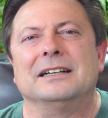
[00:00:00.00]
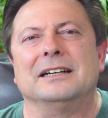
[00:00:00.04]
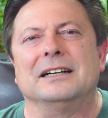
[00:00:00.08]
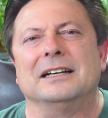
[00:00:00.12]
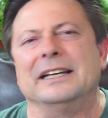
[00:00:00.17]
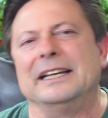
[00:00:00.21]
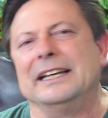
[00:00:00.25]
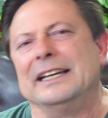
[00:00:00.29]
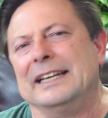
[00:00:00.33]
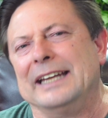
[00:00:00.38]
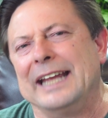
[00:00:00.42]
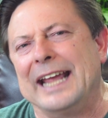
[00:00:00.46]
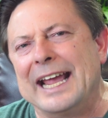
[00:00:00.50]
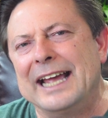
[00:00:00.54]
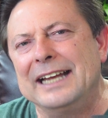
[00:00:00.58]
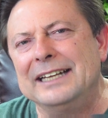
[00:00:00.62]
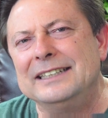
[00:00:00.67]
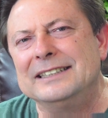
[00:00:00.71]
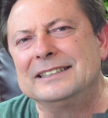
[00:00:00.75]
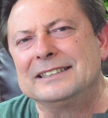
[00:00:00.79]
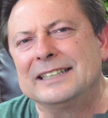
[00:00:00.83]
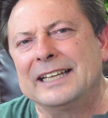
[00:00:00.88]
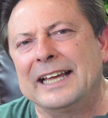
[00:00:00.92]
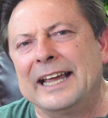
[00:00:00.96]
In
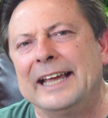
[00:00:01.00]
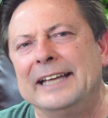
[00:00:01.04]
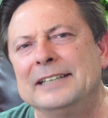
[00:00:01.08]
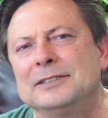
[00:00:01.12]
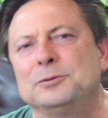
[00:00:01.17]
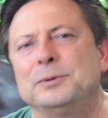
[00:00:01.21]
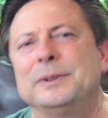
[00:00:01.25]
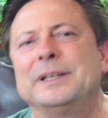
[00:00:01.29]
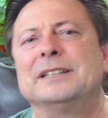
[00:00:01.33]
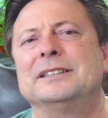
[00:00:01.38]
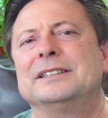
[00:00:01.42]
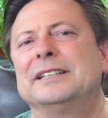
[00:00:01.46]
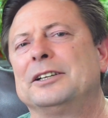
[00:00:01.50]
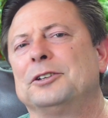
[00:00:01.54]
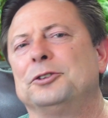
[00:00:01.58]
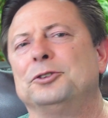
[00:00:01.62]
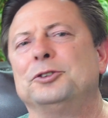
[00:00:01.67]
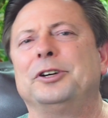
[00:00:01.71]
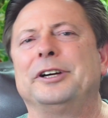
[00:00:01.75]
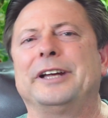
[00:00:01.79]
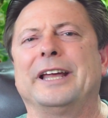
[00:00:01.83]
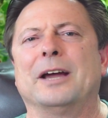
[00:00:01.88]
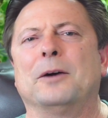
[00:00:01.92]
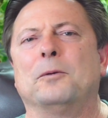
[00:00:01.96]
Eddy's case, we can take a
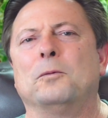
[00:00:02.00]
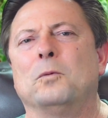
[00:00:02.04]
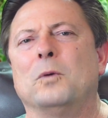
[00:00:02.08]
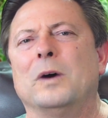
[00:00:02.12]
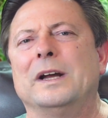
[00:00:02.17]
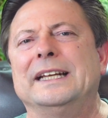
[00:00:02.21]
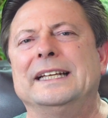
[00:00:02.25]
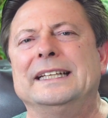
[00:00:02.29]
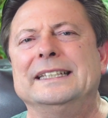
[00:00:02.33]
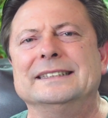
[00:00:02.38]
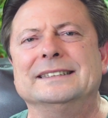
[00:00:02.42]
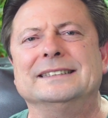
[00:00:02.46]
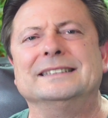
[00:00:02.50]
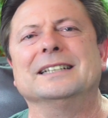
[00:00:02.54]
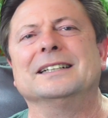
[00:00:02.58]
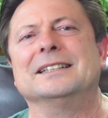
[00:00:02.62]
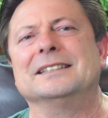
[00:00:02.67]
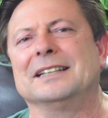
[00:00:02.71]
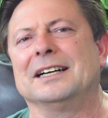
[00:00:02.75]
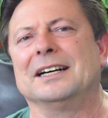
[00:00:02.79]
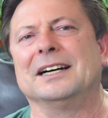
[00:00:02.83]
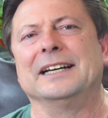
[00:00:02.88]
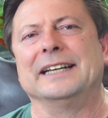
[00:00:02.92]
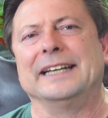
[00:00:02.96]
look at what he's
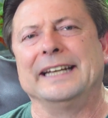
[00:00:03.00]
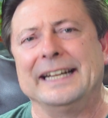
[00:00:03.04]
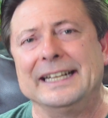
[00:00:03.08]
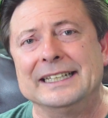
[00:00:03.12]
done on